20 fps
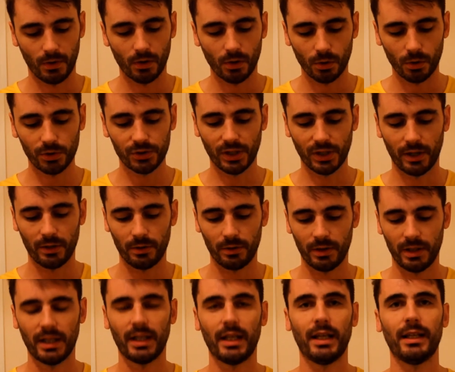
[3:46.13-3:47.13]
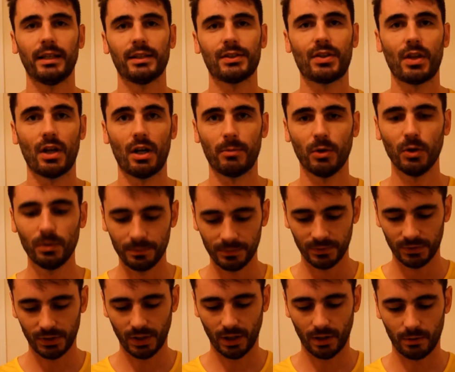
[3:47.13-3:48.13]
Also, it's thermal,
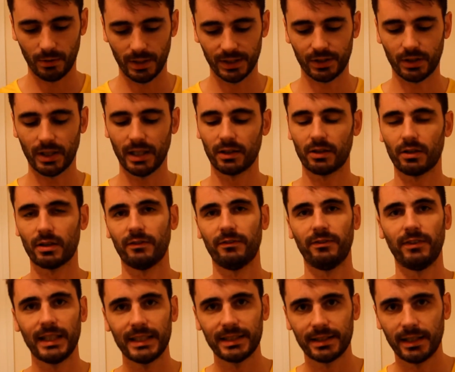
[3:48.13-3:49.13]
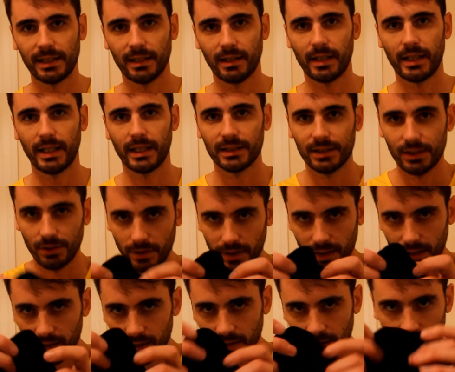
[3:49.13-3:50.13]
so it's kind of got a fleecy lining to
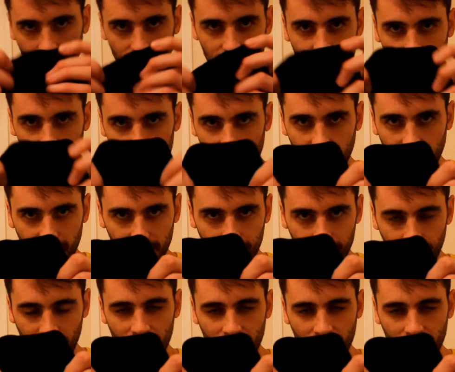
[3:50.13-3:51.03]
it just here.